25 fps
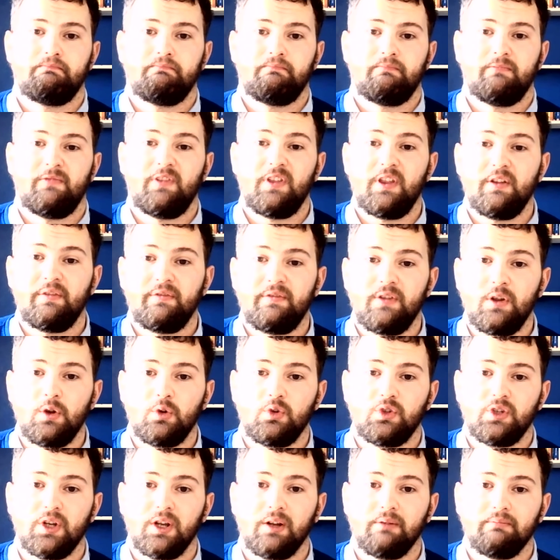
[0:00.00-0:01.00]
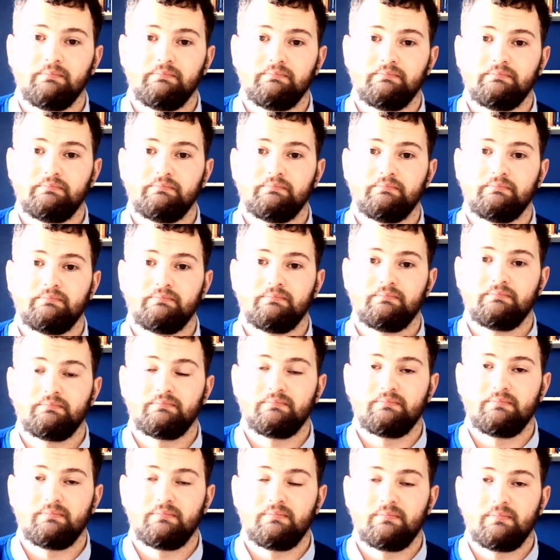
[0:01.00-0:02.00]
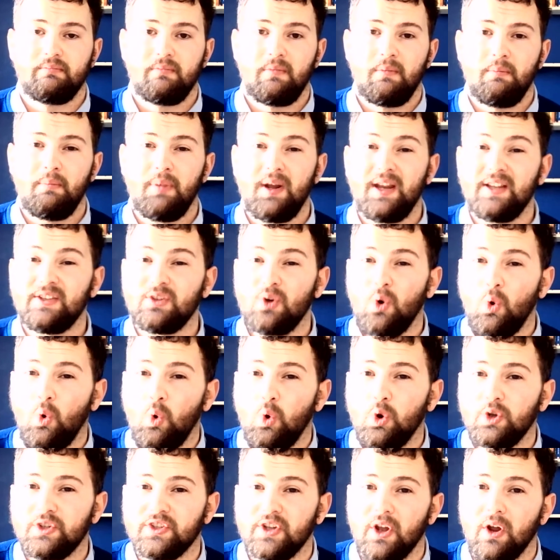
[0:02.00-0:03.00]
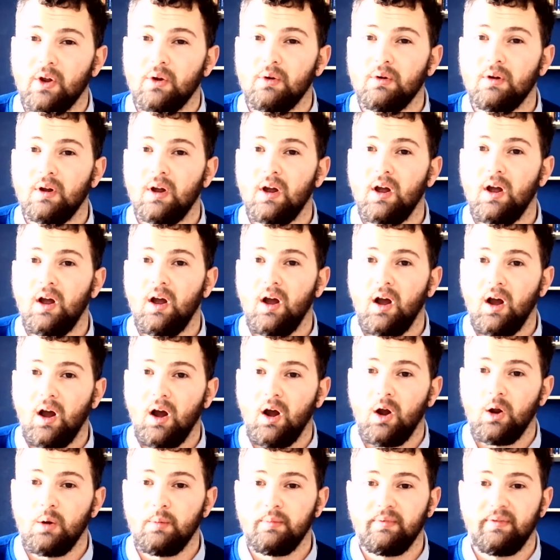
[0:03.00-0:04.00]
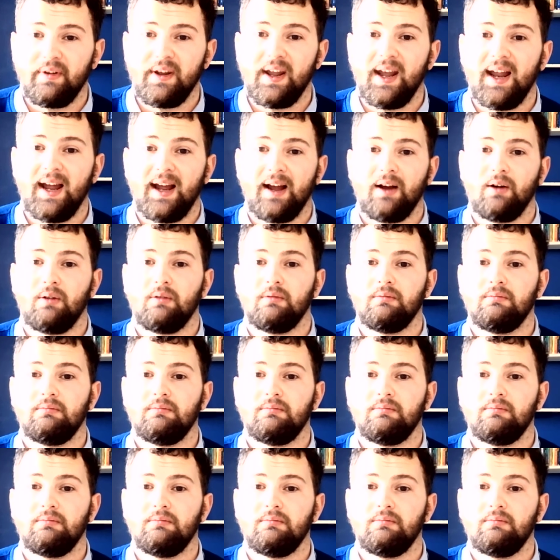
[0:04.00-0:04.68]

for the future. But it's also a hope for now.